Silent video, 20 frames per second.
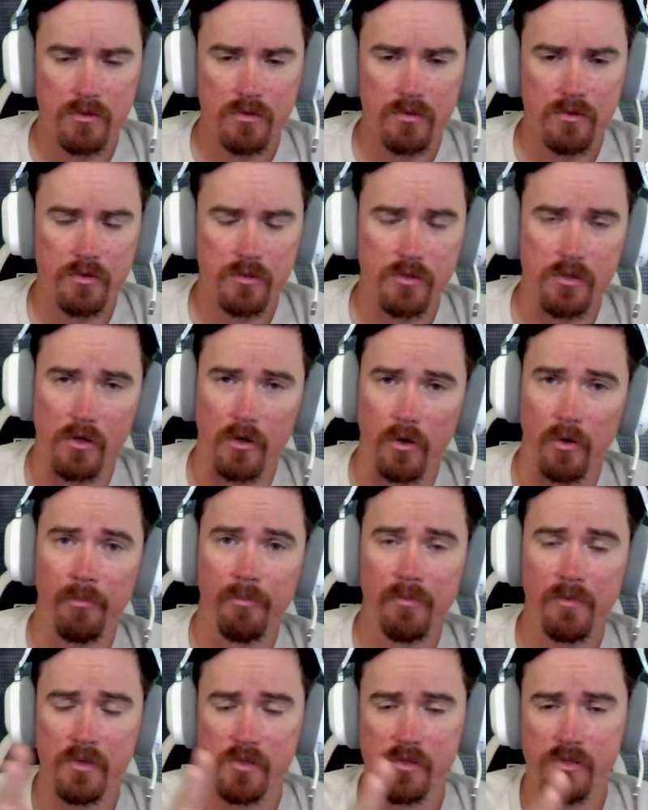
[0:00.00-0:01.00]
So,
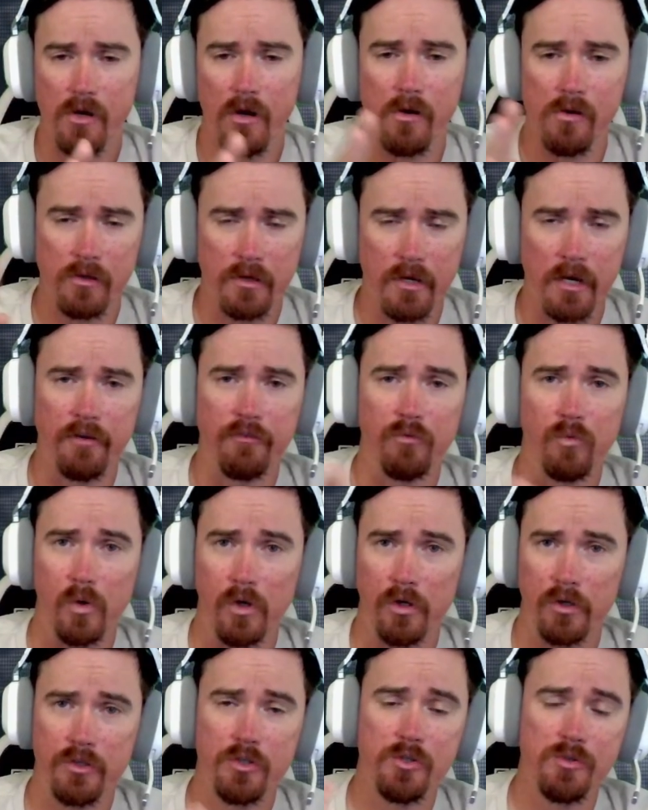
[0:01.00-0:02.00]
this all kind of
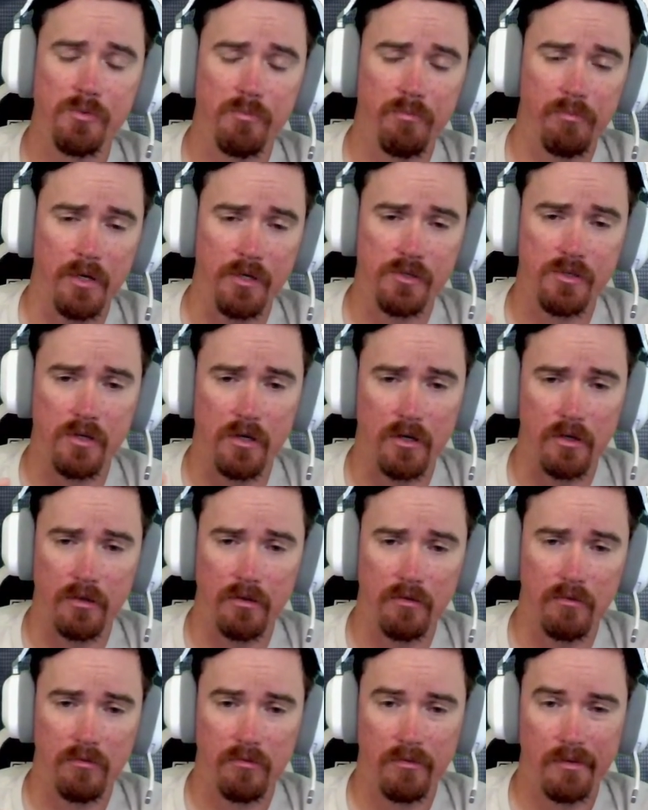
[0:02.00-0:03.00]
works based
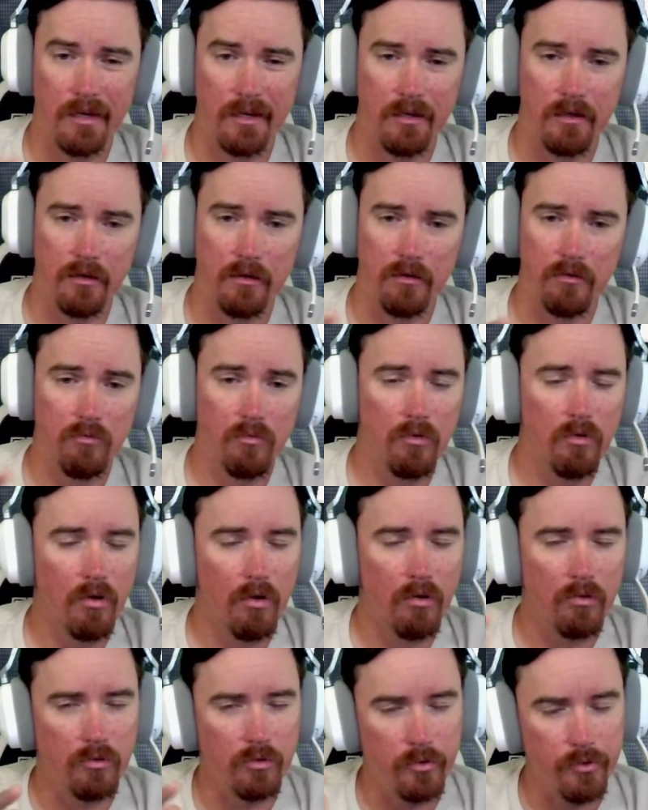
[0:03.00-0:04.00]
on kind of a
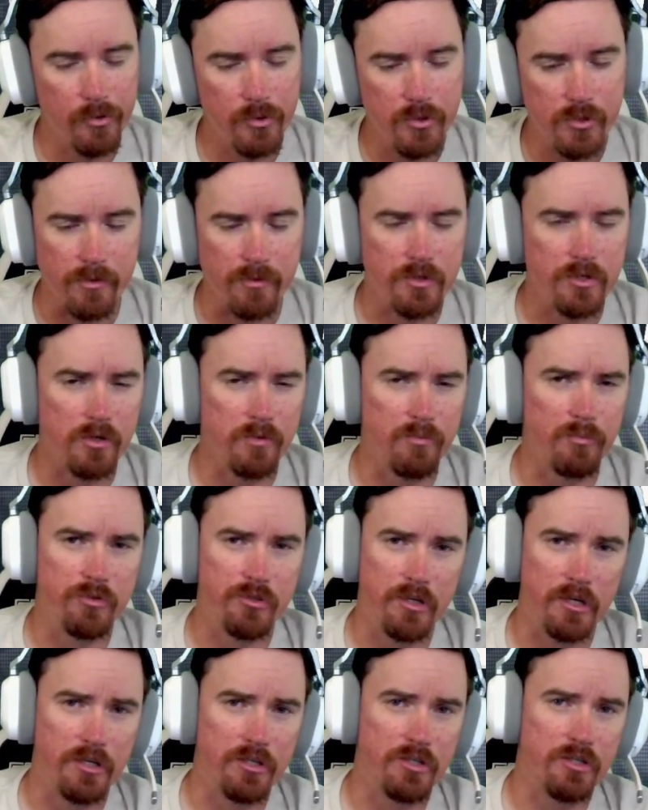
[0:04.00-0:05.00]
loose
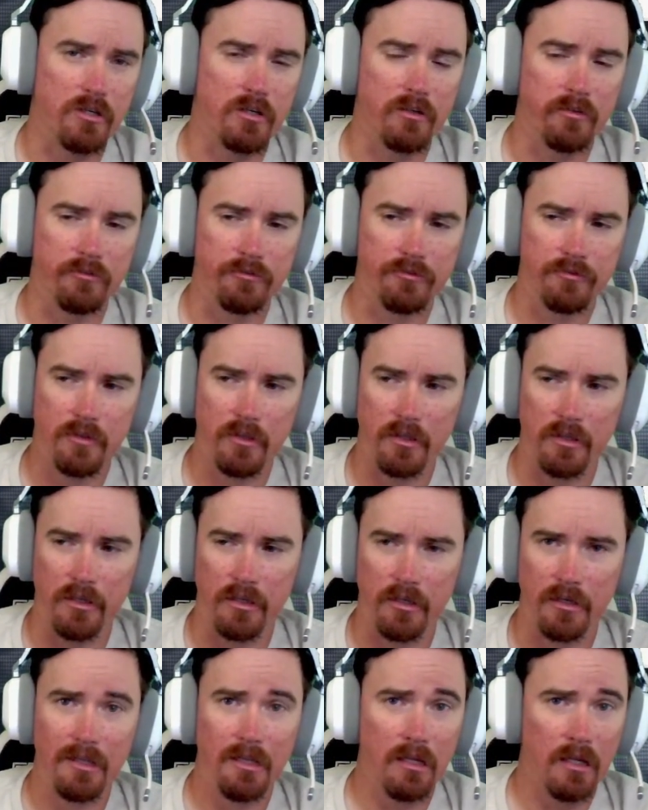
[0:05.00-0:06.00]
interpretation of
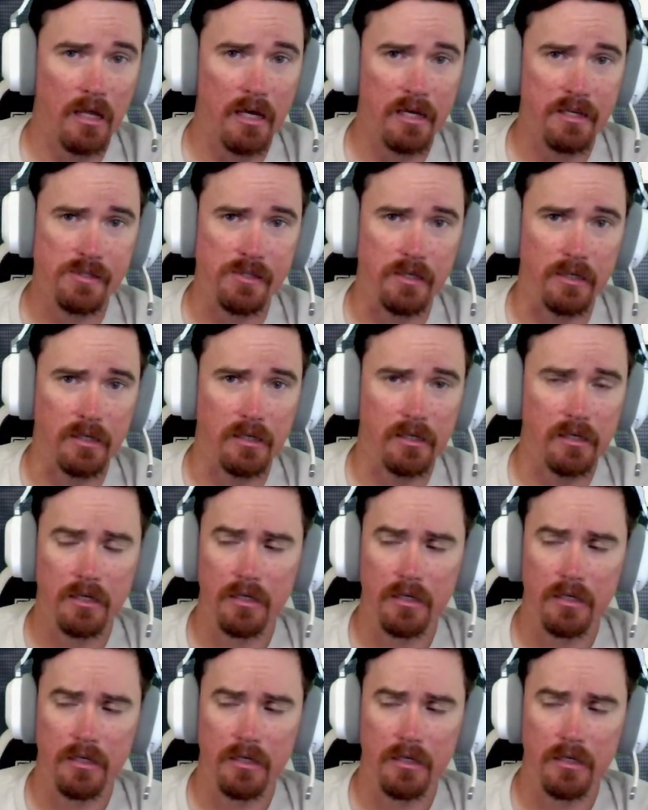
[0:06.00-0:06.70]
the classic